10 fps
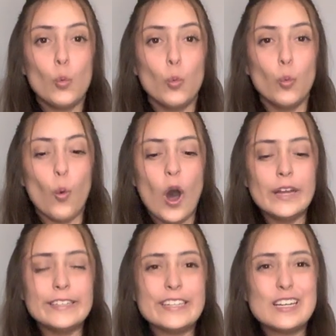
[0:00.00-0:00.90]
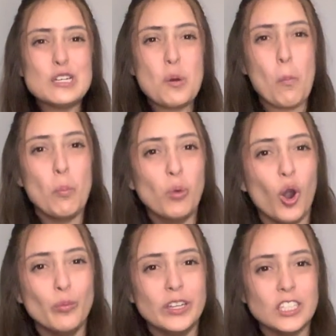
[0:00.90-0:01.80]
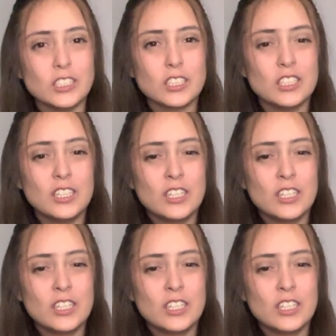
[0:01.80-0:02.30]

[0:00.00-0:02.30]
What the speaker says: one moment.